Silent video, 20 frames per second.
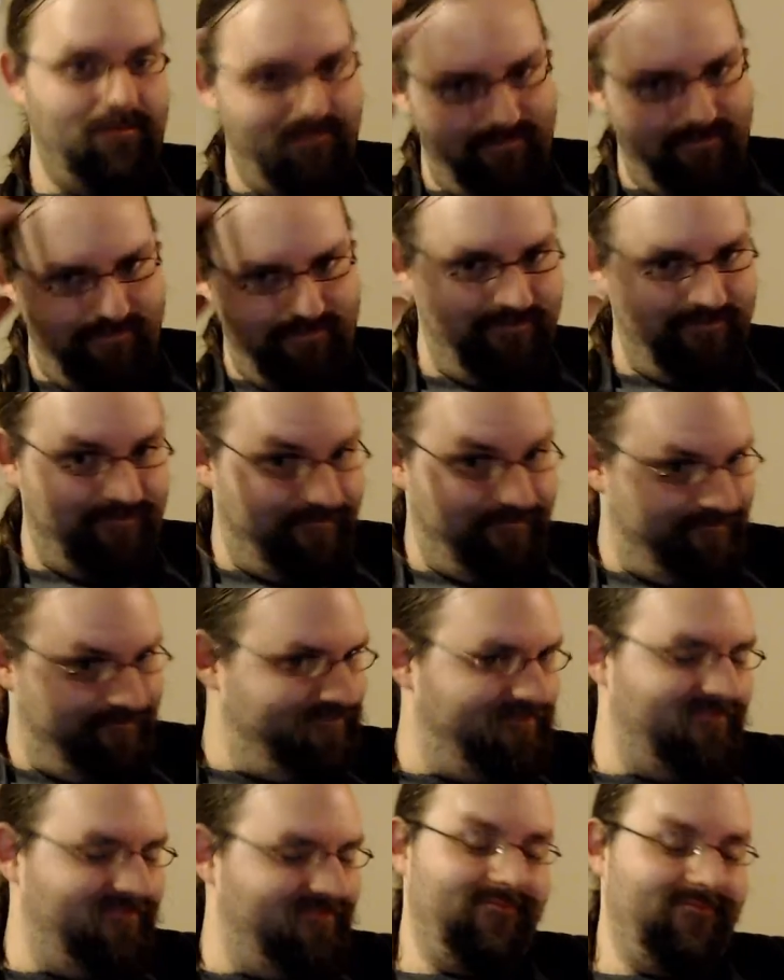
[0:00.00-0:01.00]

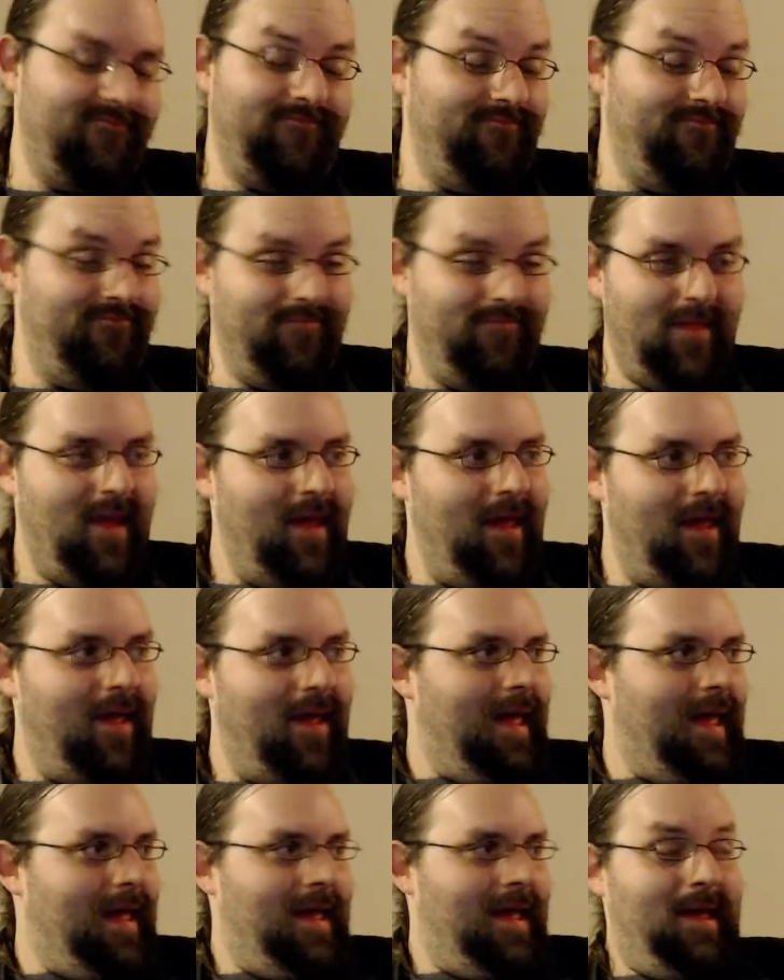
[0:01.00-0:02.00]

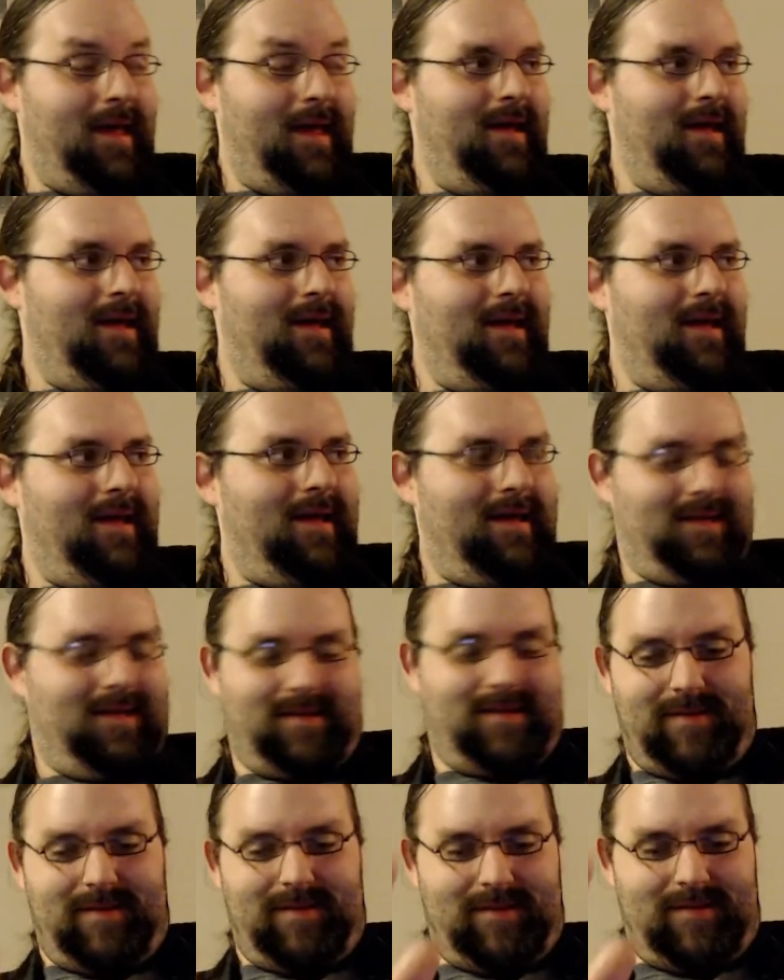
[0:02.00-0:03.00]

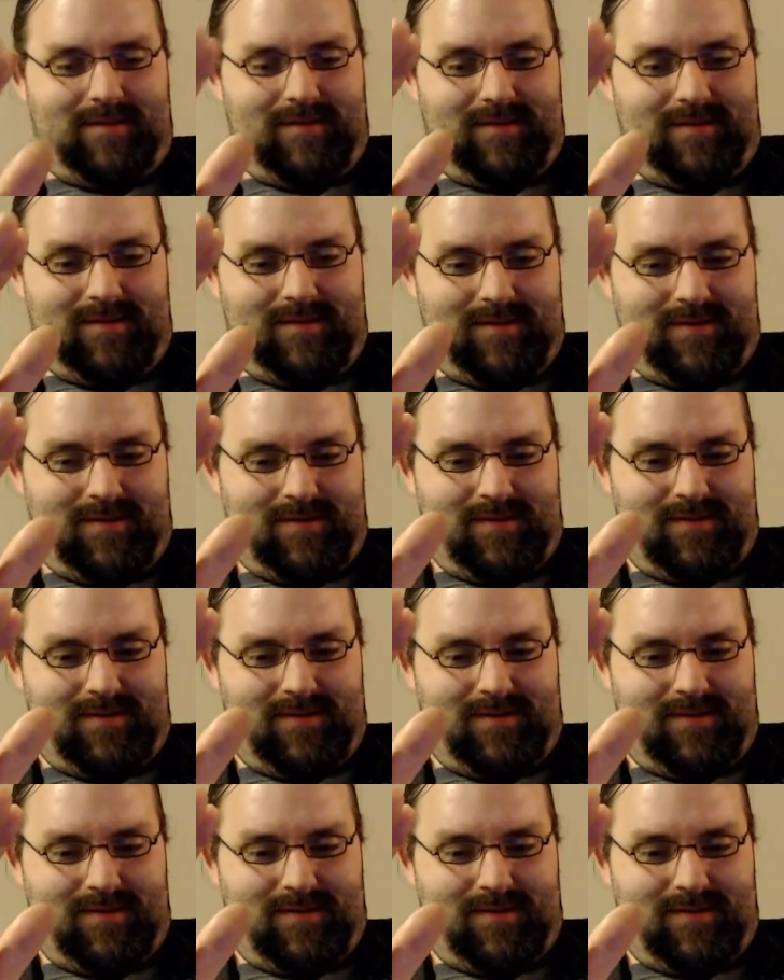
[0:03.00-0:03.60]
(silence)